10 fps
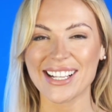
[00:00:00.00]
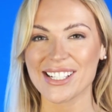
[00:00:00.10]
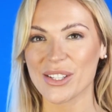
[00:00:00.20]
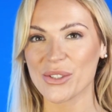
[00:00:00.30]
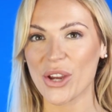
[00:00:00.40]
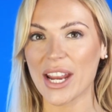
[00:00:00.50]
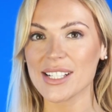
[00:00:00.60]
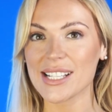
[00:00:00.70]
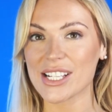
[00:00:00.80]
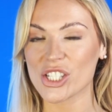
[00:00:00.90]
So
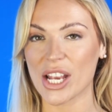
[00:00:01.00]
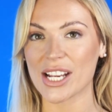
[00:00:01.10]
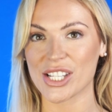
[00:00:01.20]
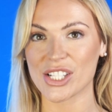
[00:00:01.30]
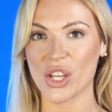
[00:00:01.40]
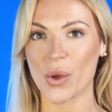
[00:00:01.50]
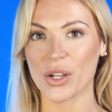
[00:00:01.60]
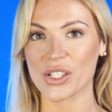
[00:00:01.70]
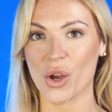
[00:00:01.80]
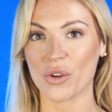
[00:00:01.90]
traders exchange these
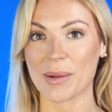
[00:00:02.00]
tokens on